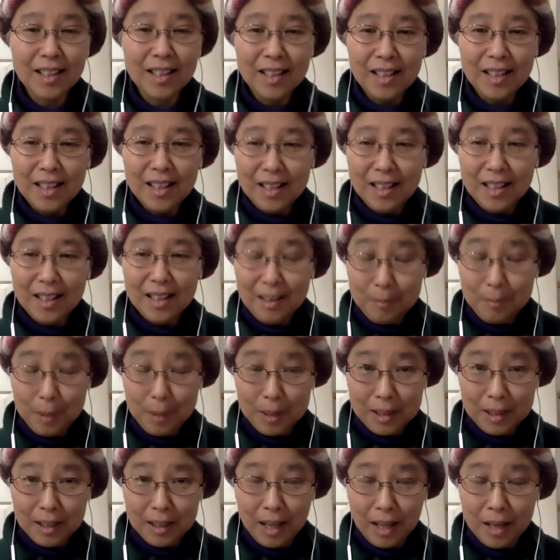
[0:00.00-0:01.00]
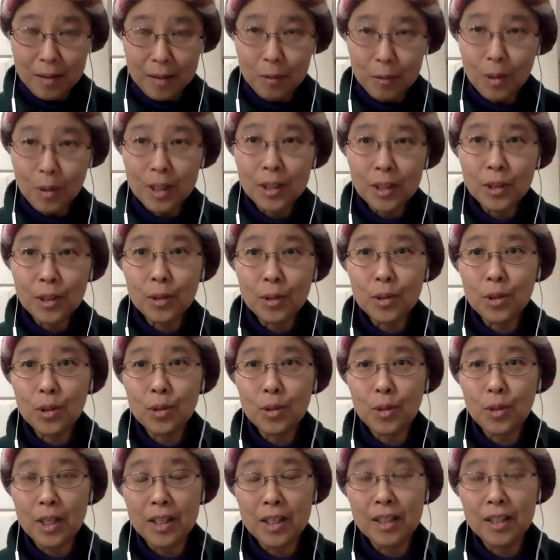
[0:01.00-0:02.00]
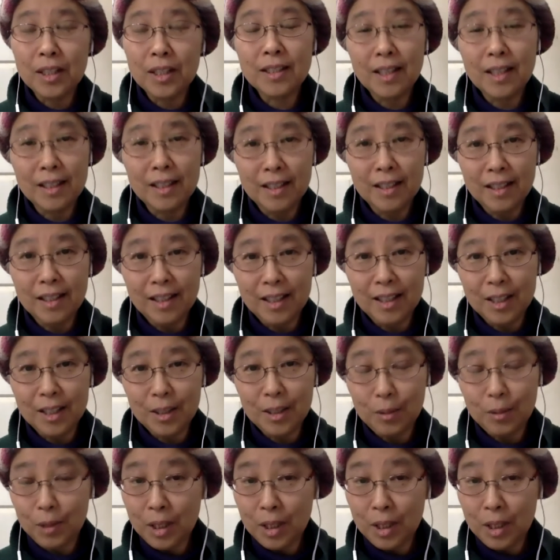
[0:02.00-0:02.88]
But one constraint is we have